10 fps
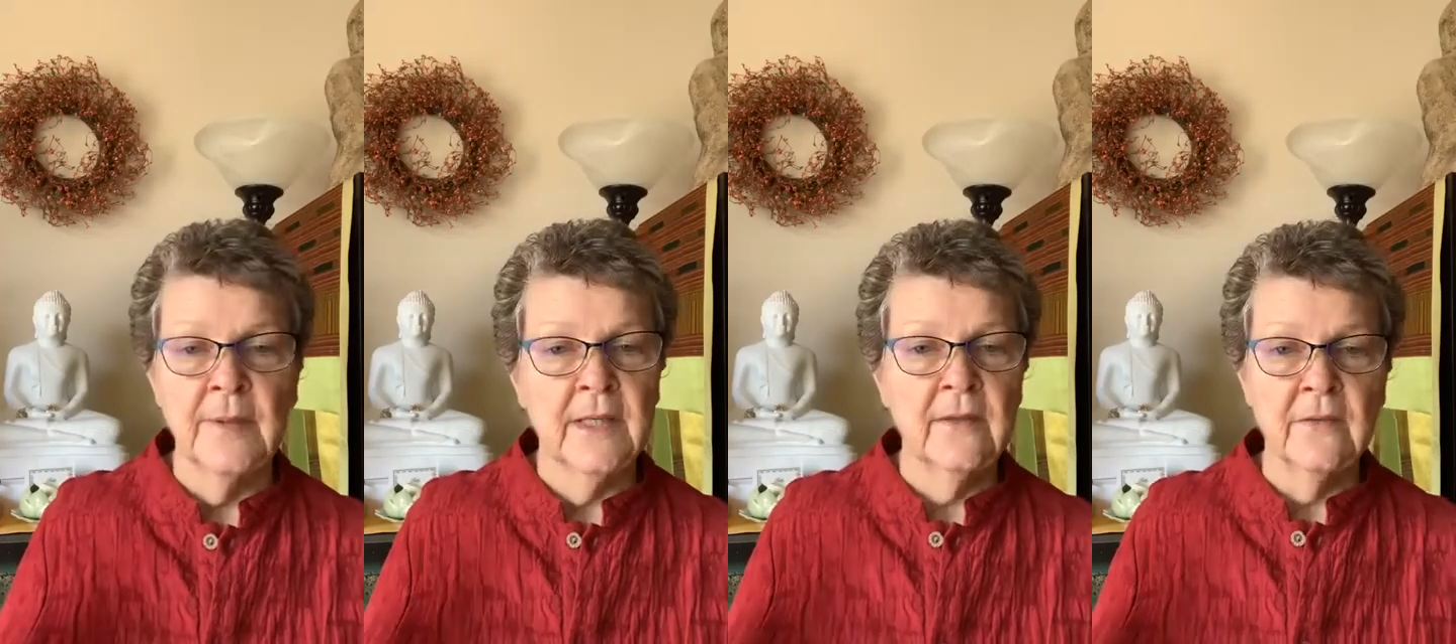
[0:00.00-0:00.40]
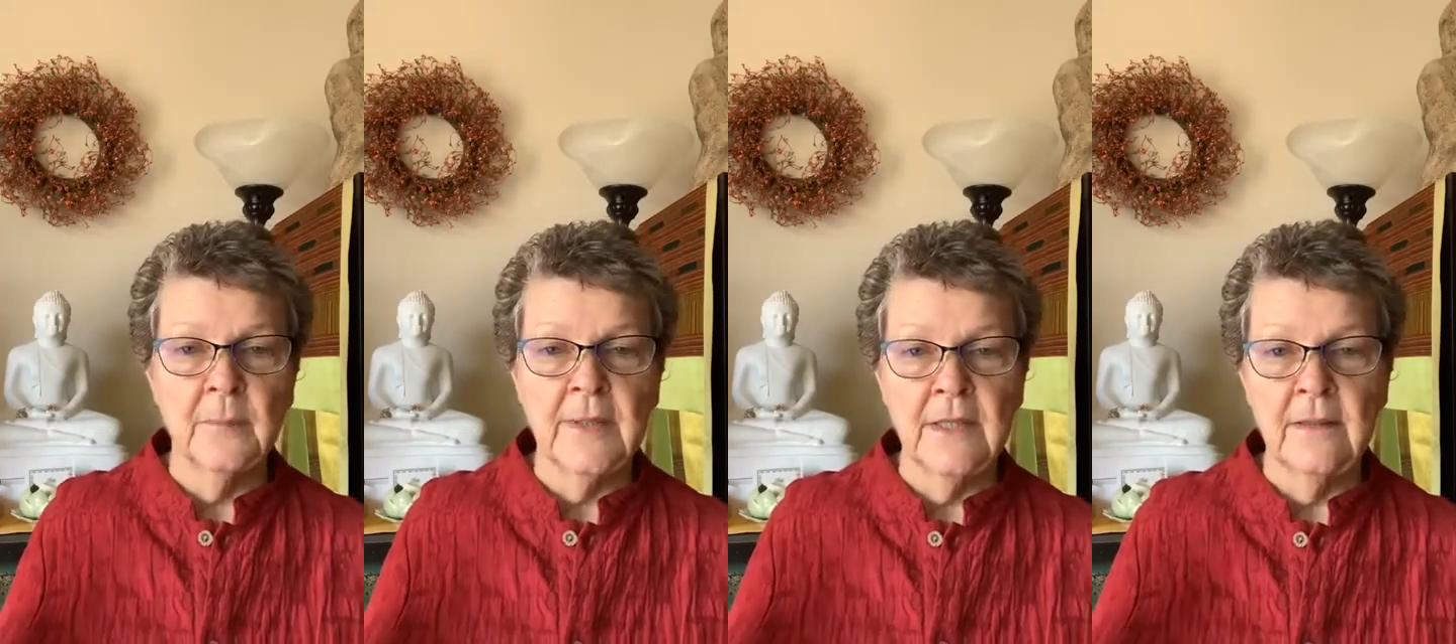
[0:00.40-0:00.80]
We can
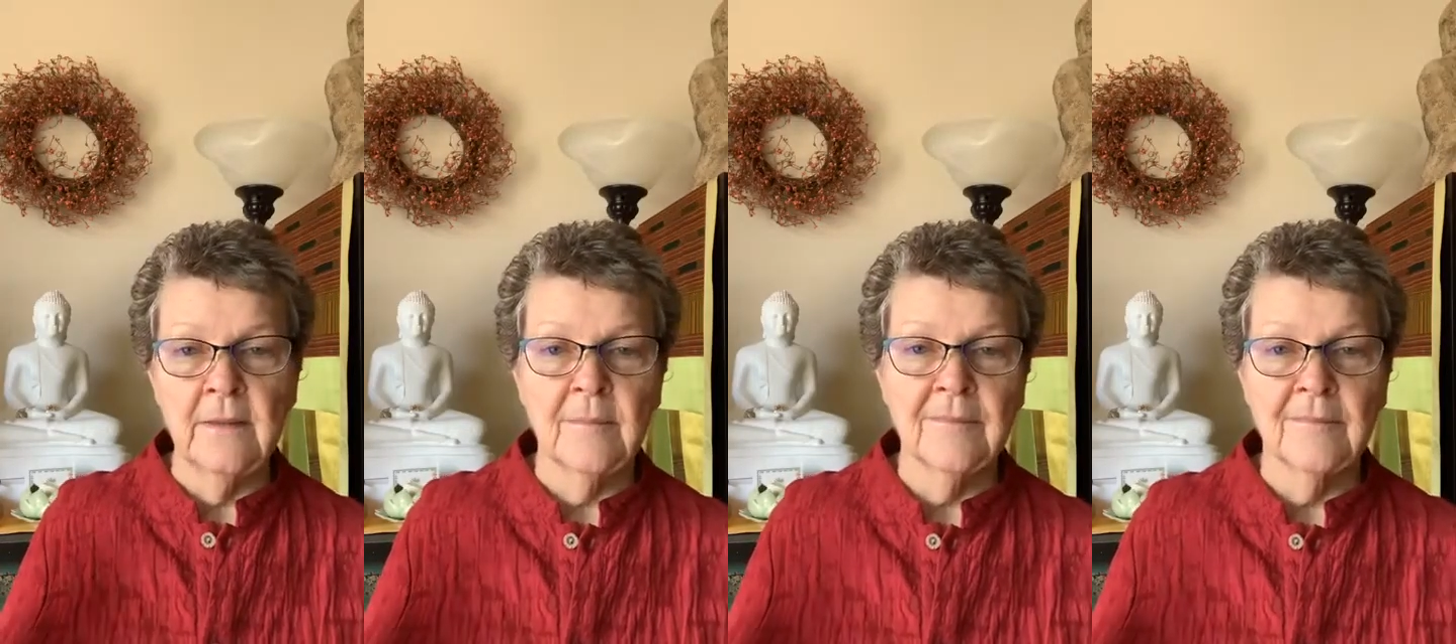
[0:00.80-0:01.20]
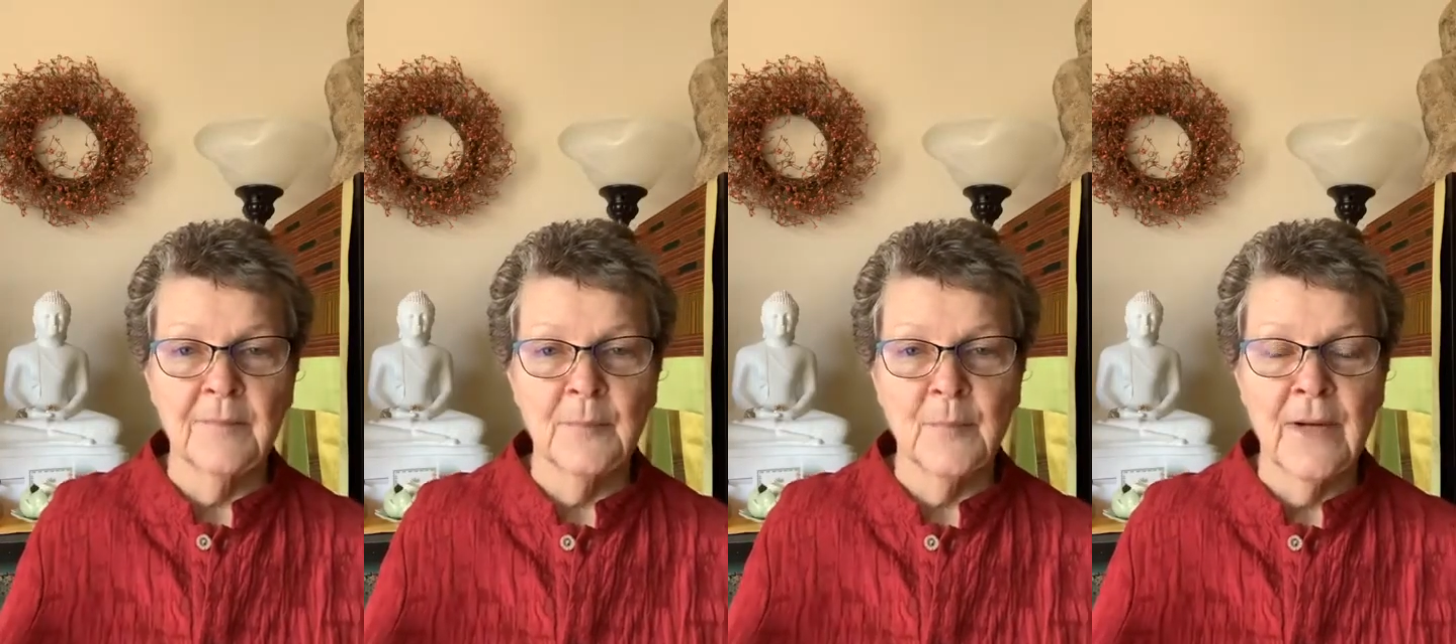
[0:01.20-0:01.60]
just be
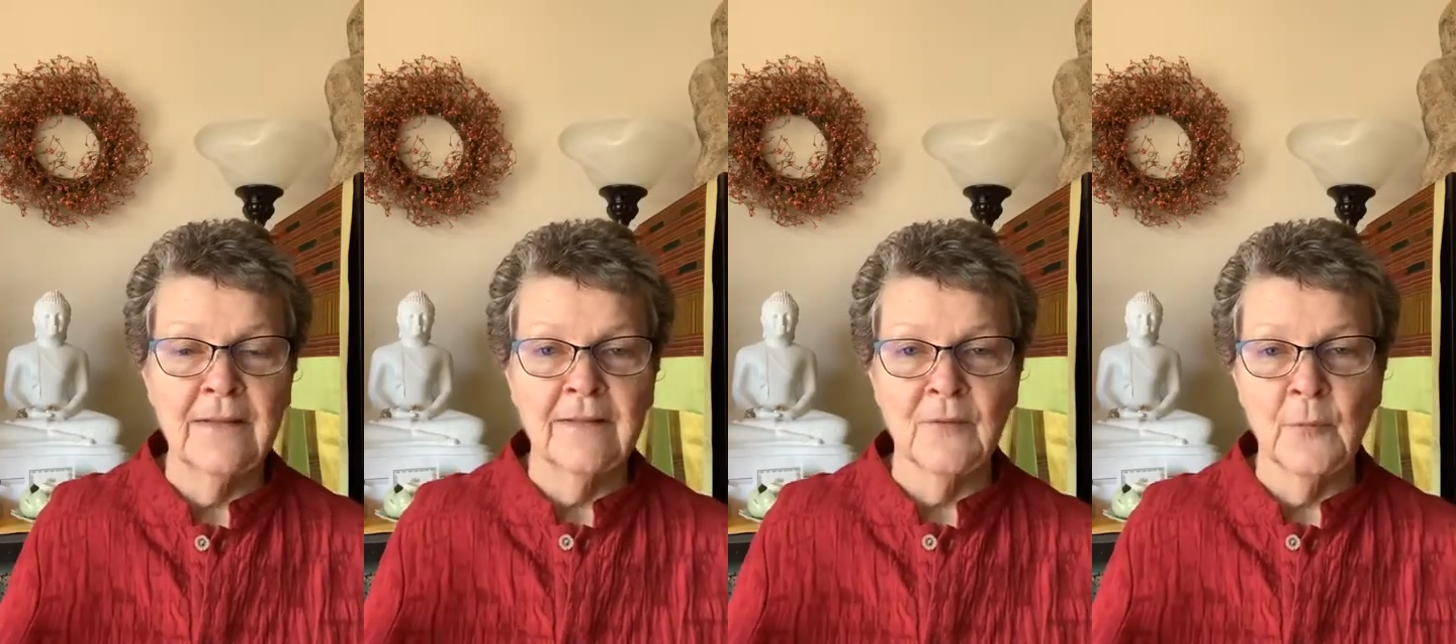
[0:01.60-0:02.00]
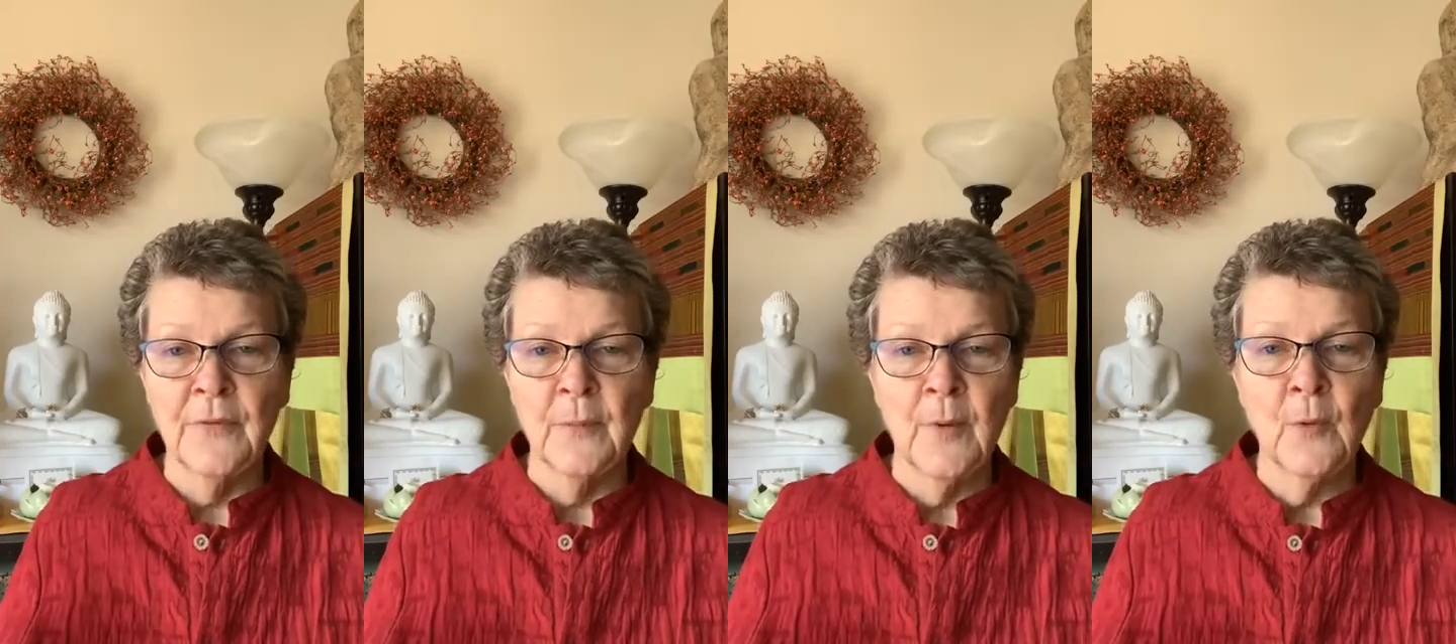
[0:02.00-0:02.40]
present
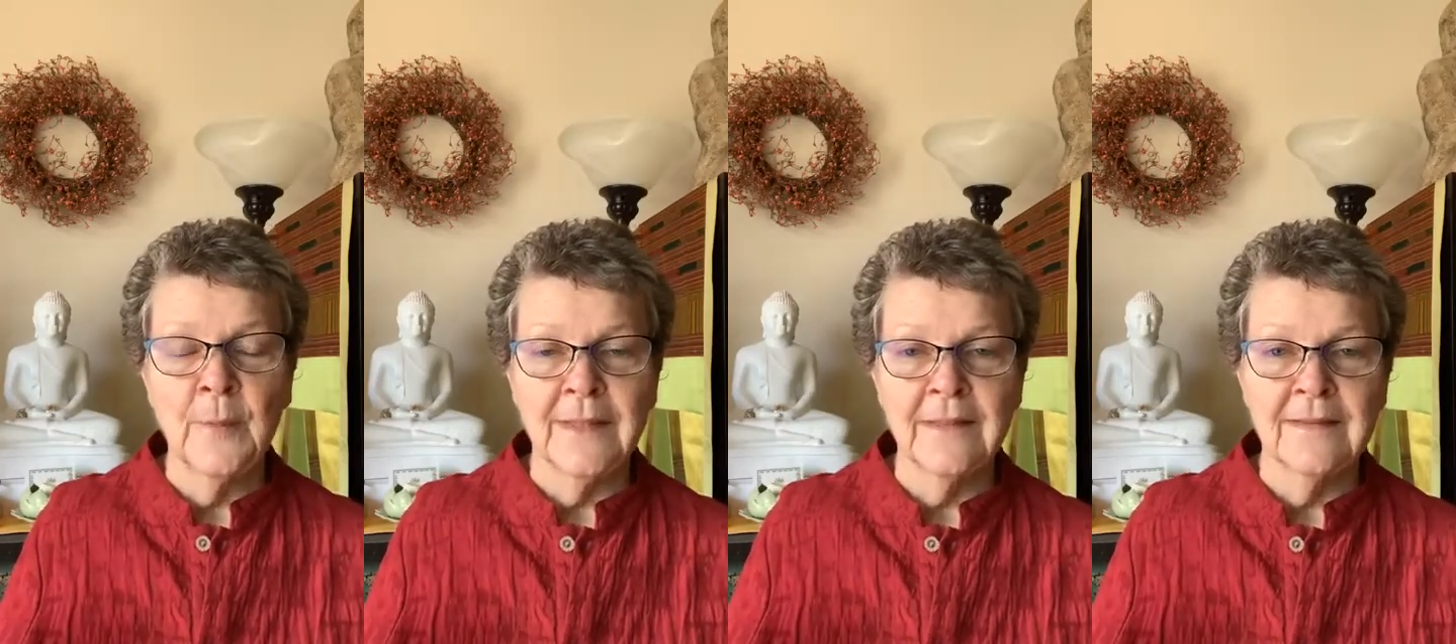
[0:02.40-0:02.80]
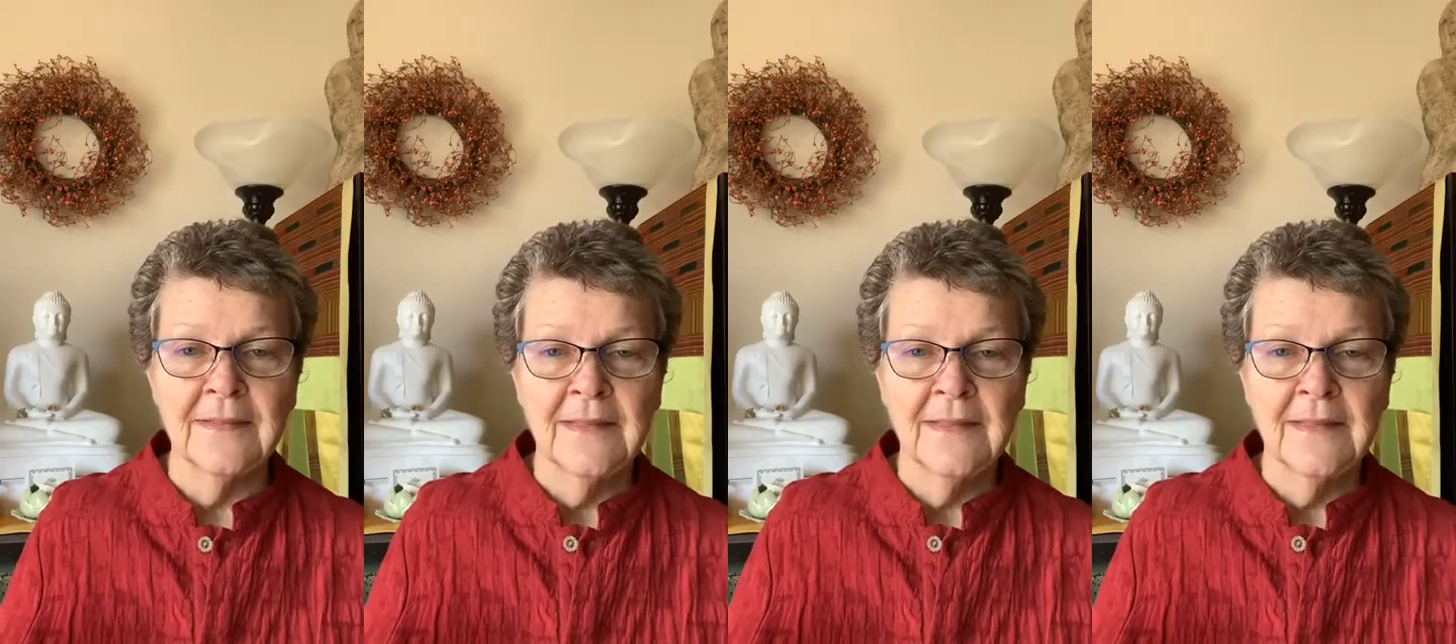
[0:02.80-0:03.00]
with the moment